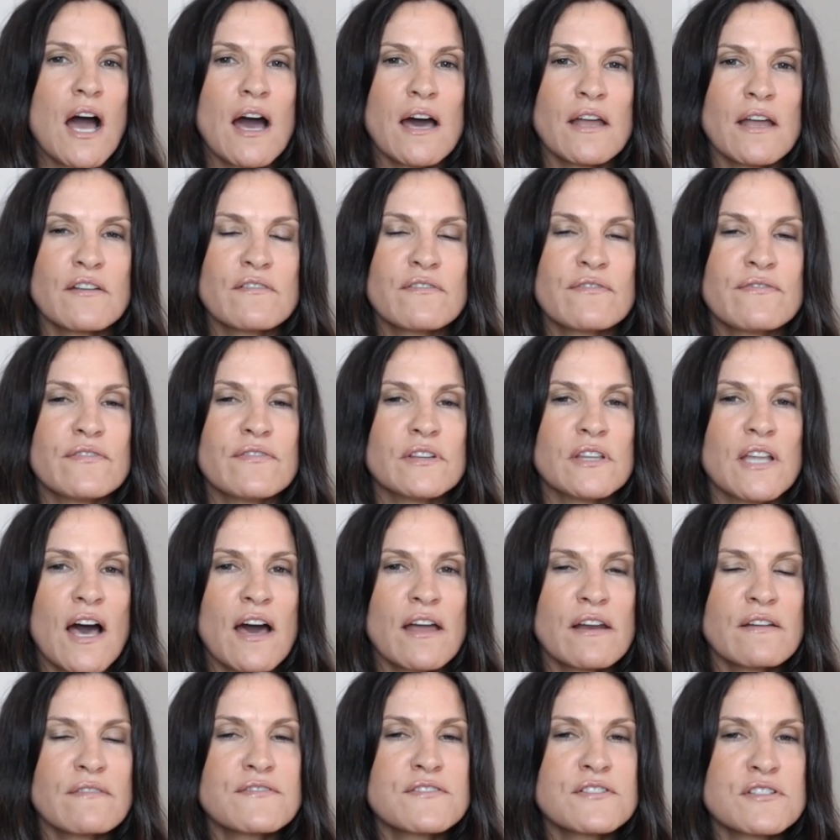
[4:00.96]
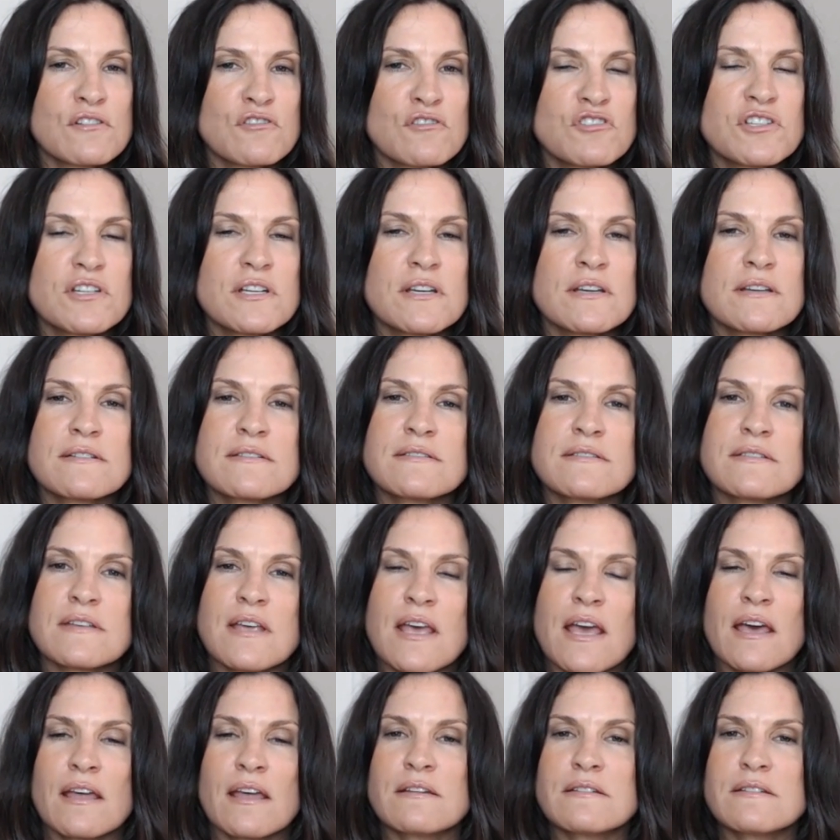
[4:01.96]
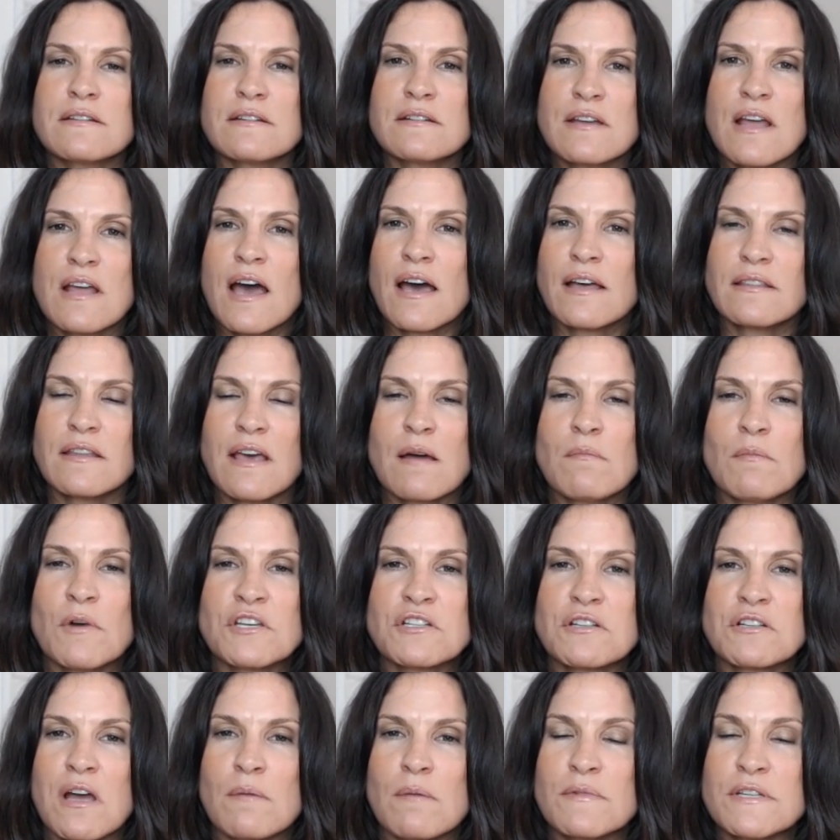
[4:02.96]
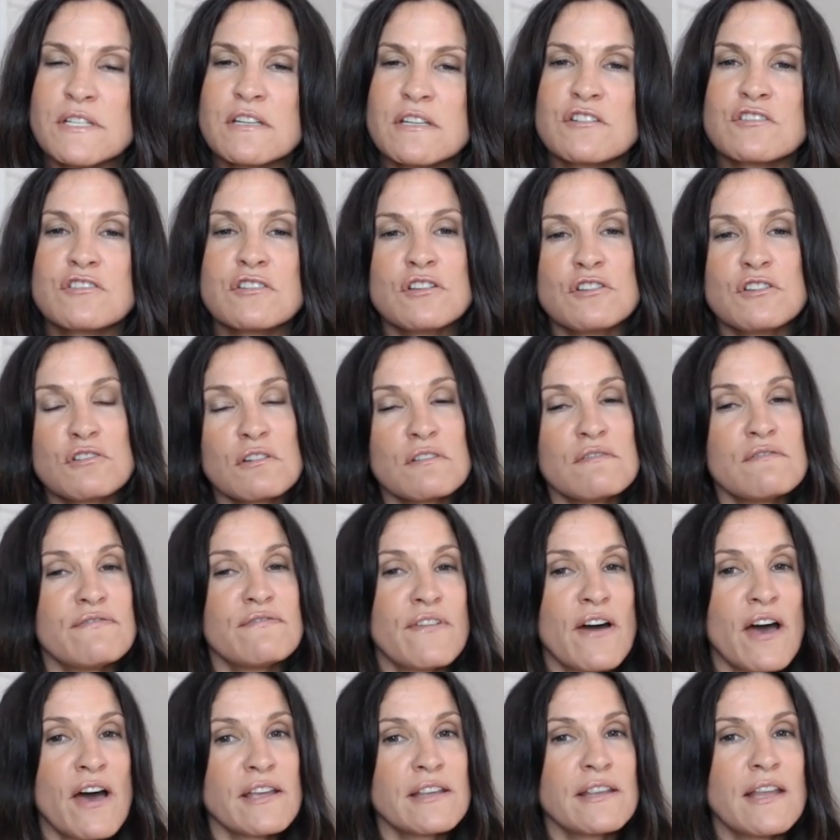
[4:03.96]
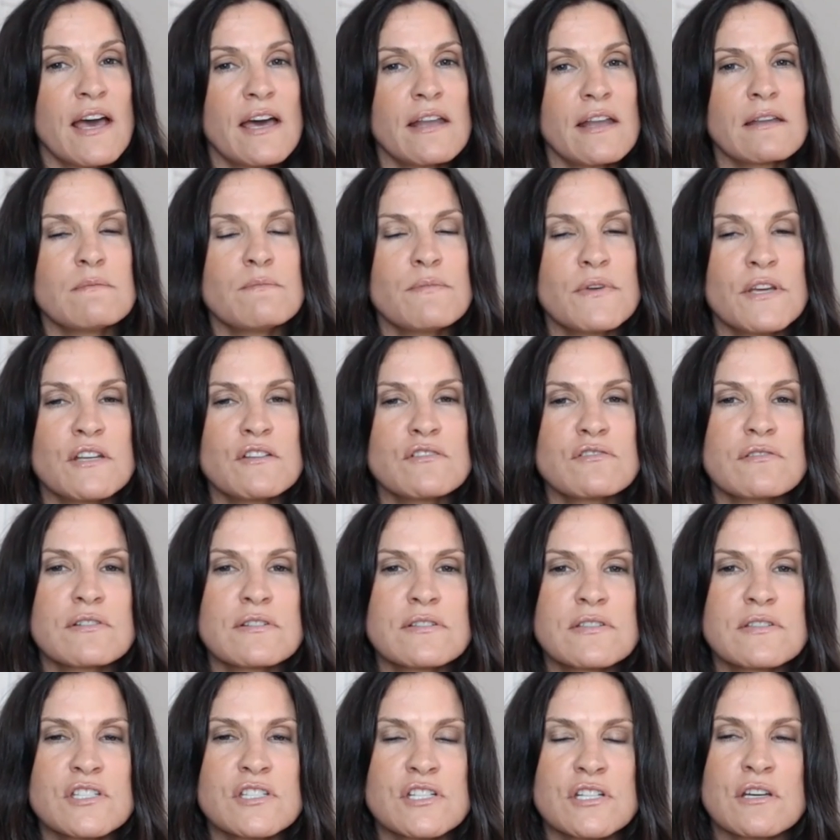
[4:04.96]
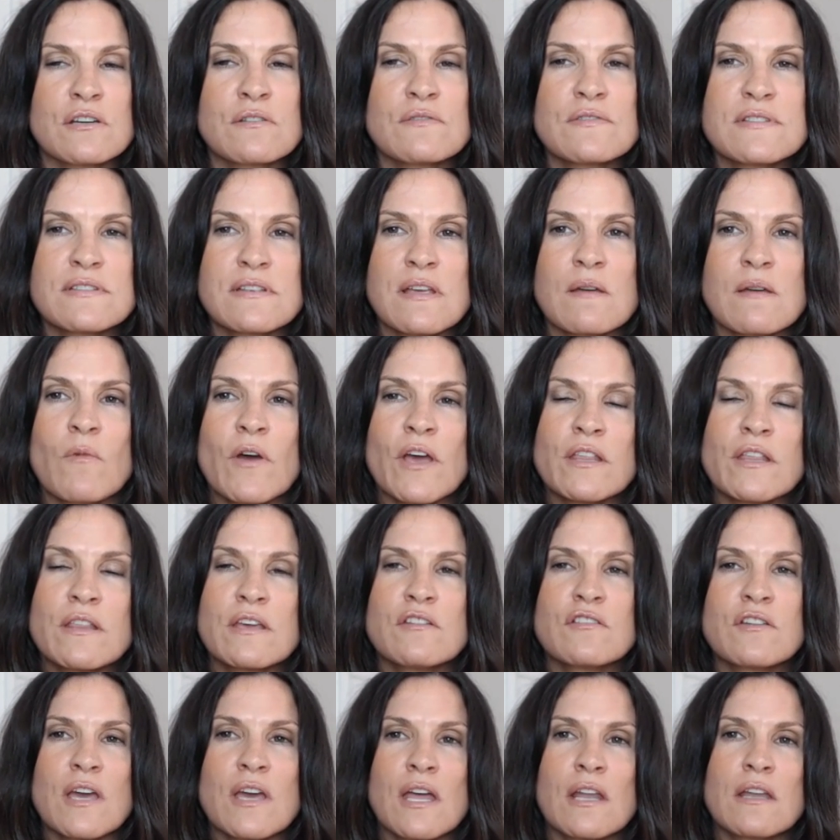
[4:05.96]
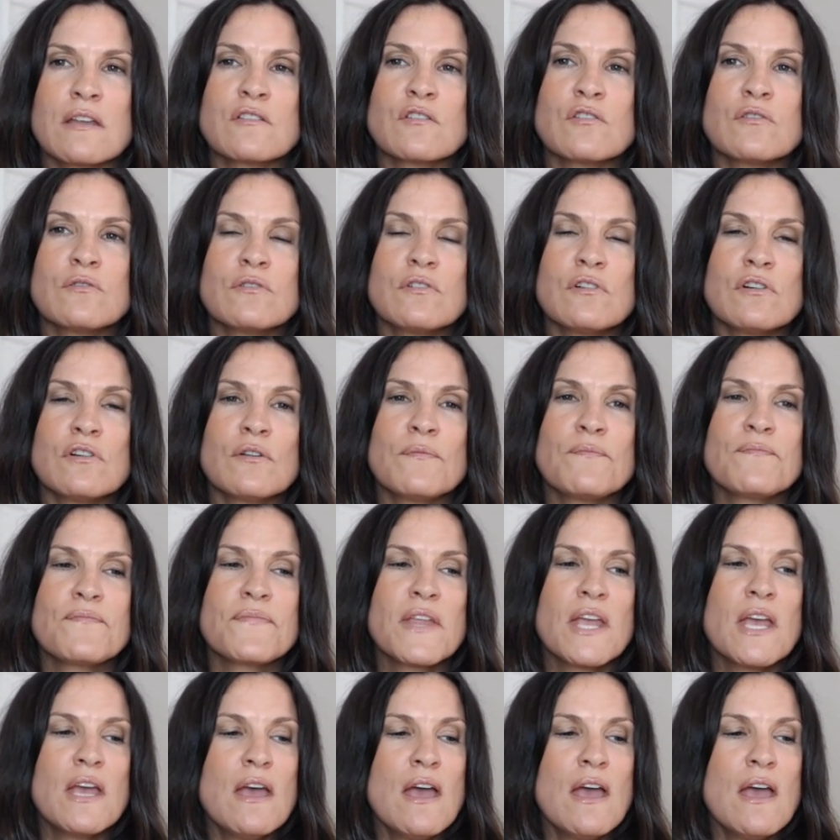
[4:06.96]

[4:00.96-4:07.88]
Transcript: of searches and not that much competition. You can find that in Pinterest too, same way that you can in Google.